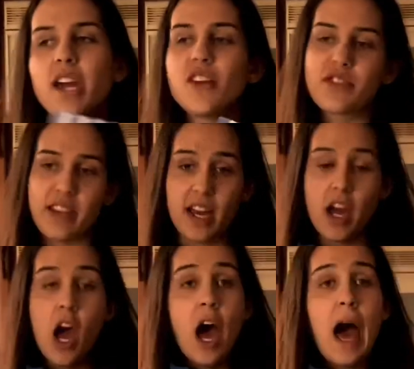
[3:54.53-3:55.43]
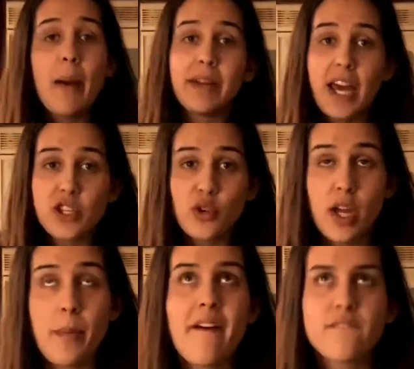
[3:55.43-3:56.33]
here's the thing. I'm an ice
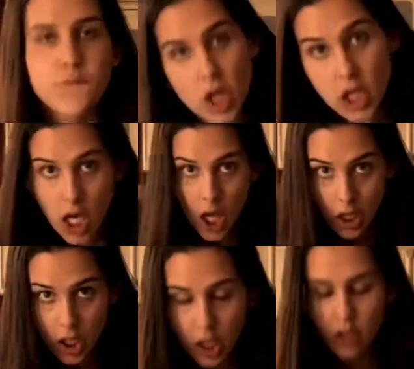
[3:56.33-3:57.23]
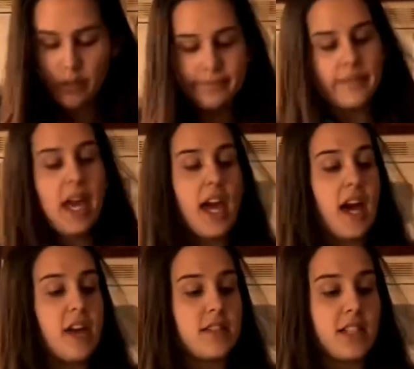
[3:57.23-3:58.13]
cream fanatic
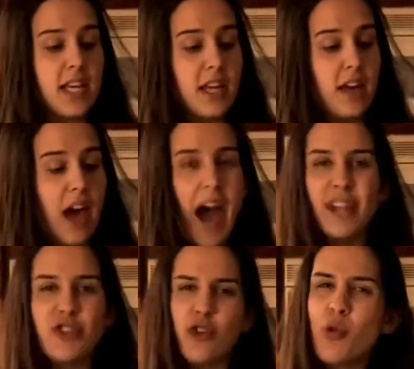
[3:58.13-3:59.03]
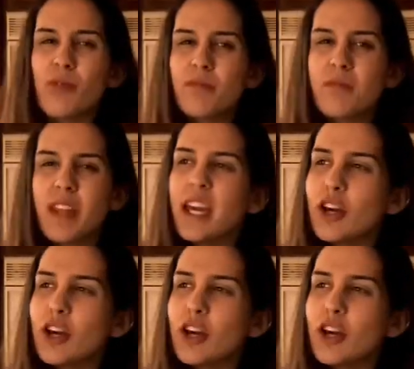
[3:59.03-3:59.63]
and I just don't think it